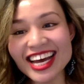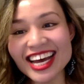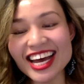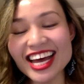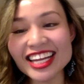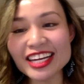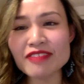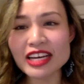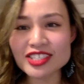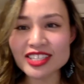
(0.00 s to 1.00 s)
And then
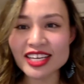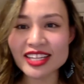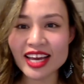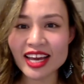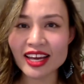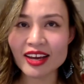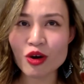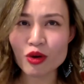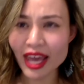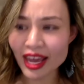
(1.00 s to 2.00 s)
eventually they
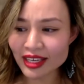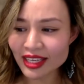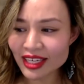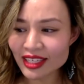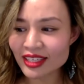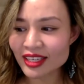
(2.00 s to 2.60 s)
okayed it.